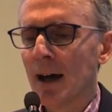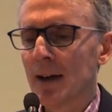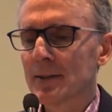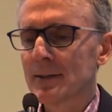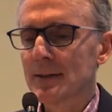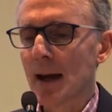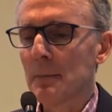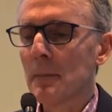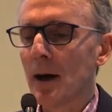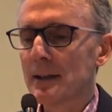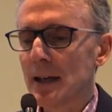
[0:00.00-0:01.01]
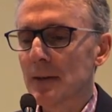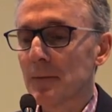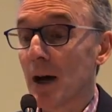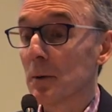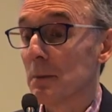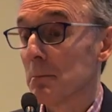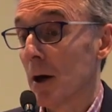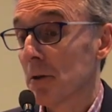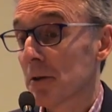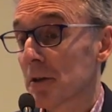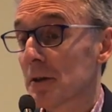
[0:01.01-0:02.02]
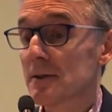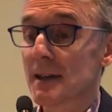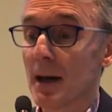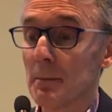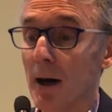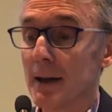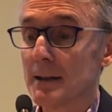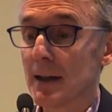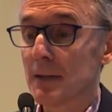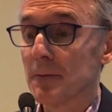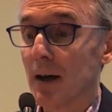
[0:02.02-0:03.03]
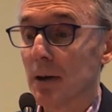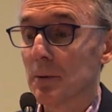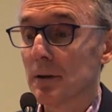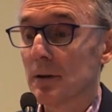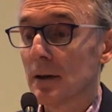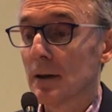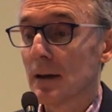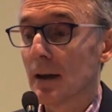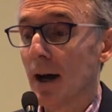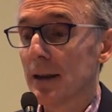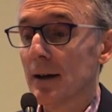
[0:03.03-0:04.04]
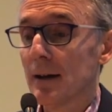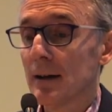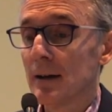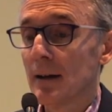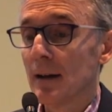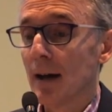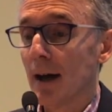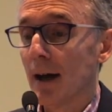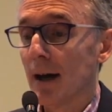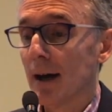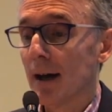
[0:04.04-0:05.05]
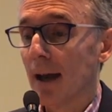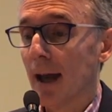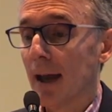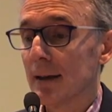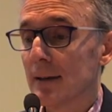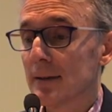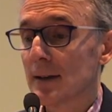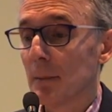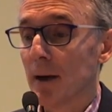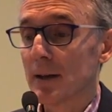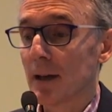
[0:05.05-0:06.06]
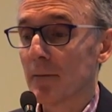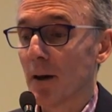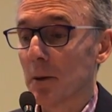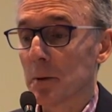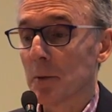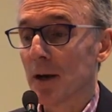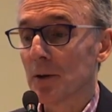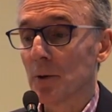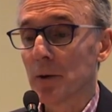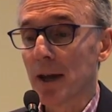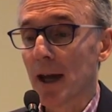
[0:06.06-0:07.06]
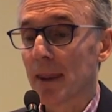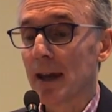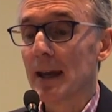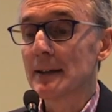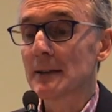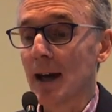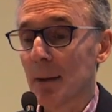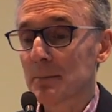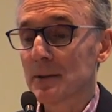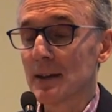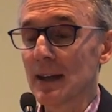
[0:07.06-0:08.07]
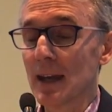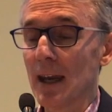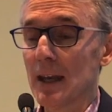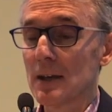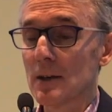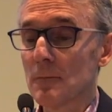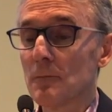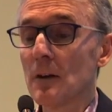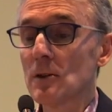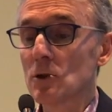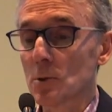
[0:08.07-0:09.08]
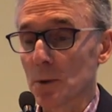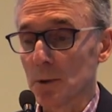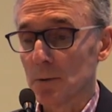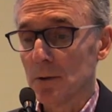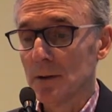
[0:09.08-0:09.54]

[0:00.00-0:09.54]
Some identify with both, some identify with neither, and some identify with one or the other. It's up to the individual